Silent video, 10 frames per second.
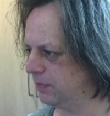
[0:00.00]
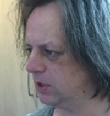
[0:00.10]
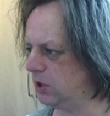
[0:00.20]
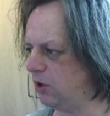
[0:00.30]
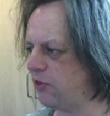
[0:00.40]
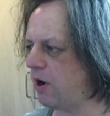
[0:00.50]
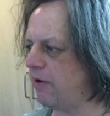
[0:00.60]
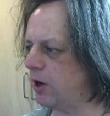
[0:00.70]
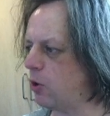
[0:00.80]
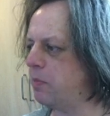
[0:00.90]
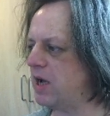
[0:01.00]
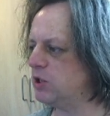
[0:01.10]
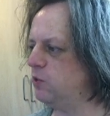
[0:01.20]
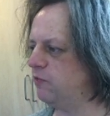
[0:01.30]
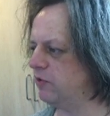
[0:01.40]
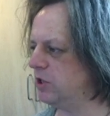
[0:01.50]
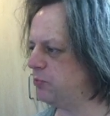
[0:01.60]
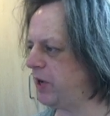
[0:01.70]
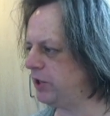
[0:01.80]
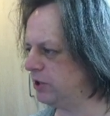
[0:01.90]
to Lotharic or Pasu for
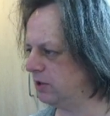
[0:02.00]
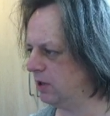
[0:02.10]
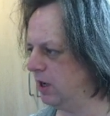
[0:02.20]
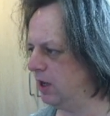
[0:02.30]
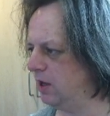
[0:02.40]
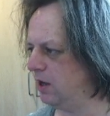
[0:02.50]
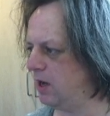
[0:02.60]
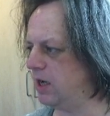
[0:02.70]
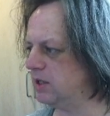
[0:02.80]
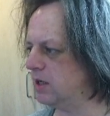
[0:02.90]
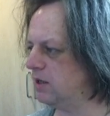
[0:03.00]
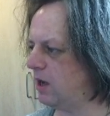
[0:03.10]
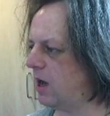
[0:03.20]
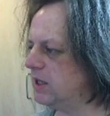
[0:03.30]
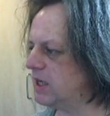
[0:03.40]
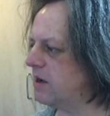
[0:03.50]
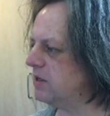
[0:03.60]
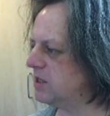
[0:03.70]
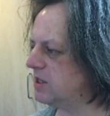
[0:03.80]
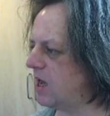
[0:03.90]
inspection. As I
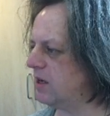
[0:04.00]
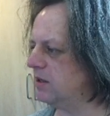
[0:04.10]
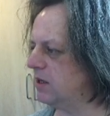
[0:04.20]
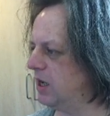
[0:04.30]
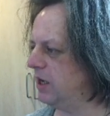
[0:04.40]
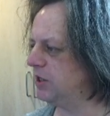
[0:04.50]
understand, it